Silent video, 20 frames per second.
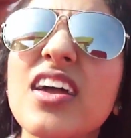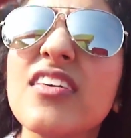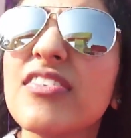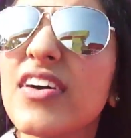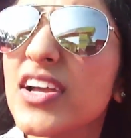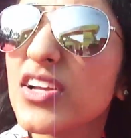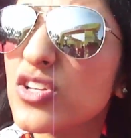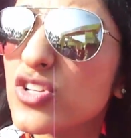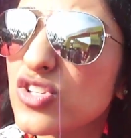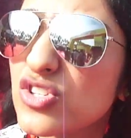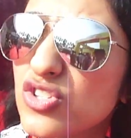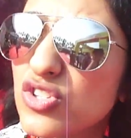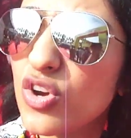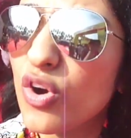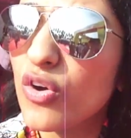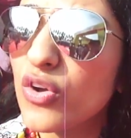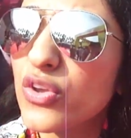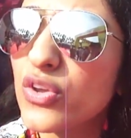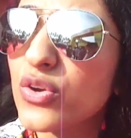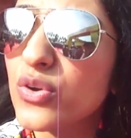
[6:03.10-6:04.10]
If I could
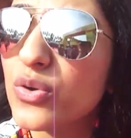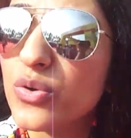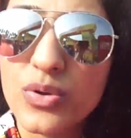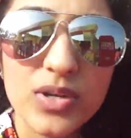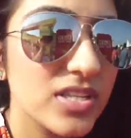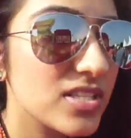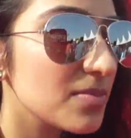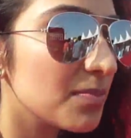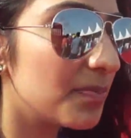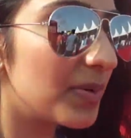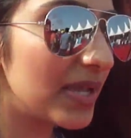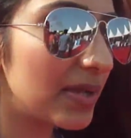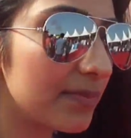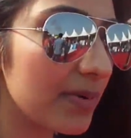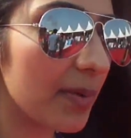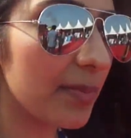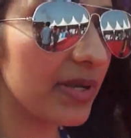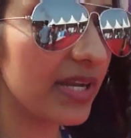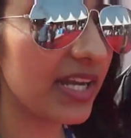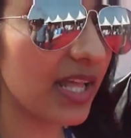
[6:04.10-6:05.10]
show you, it's a big
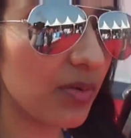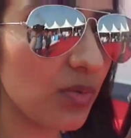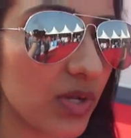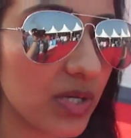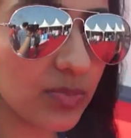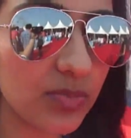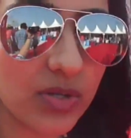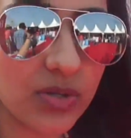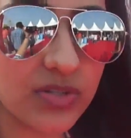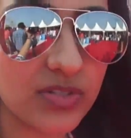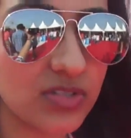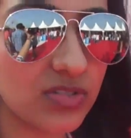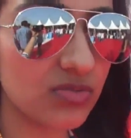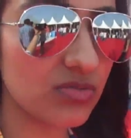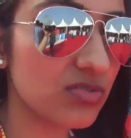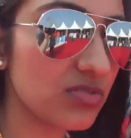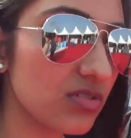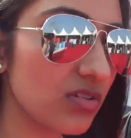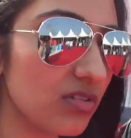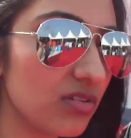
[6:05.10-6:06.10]
bubble and I want to blow it
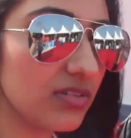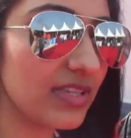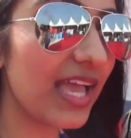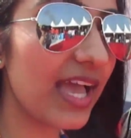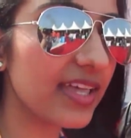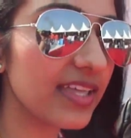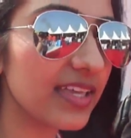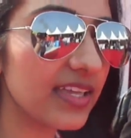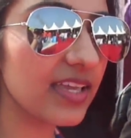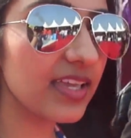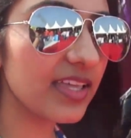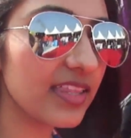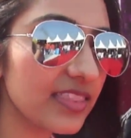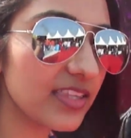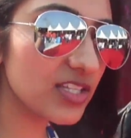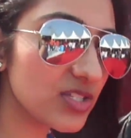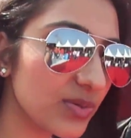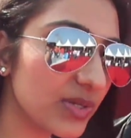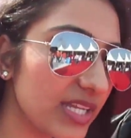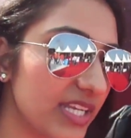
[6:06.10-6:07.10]
too. Yeah,
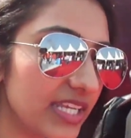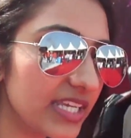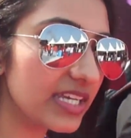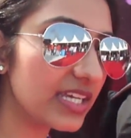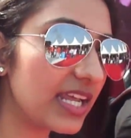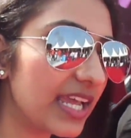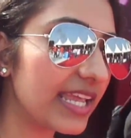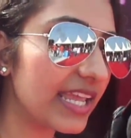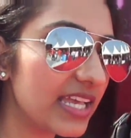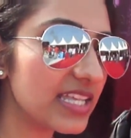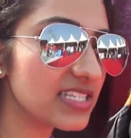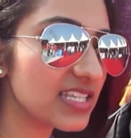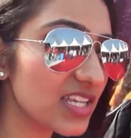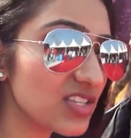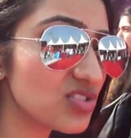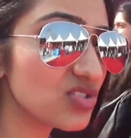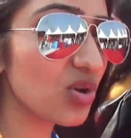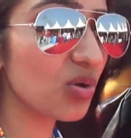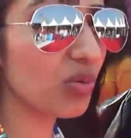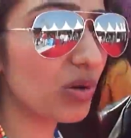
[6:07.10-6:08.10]
they're doing it here, I guess. I
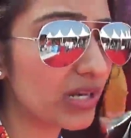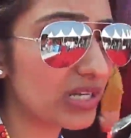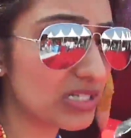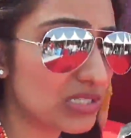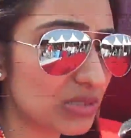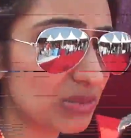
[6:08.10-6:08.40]
so want to